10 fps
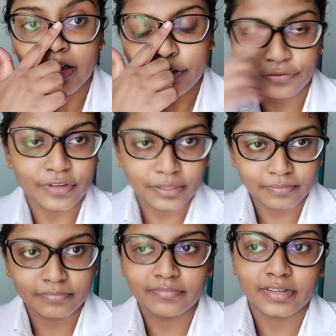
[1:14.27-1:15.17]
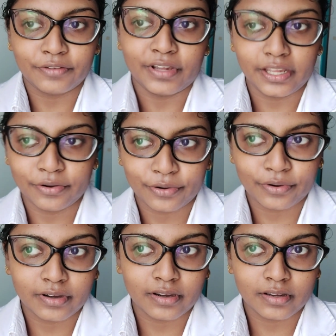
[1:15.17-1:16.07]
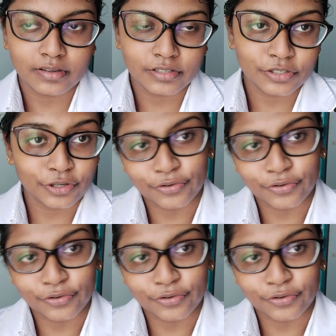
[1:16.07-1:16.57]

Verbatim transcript: to film a video showing